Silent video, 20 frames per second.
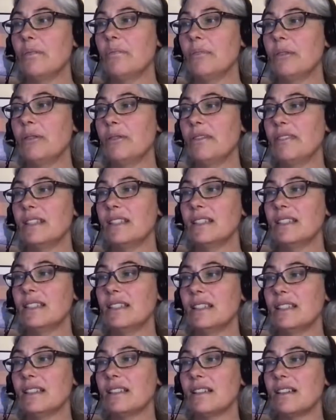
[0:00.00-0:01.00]
Both these
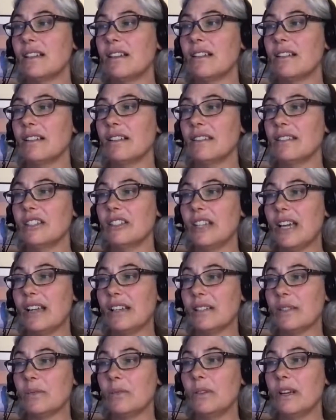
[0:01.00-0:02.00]
links are in the chat
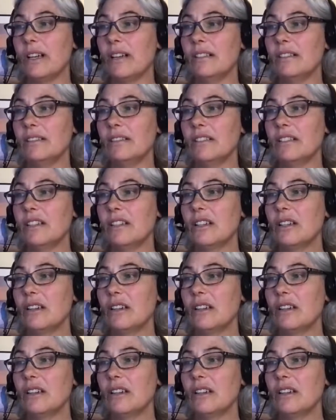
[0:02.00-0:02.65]
as well.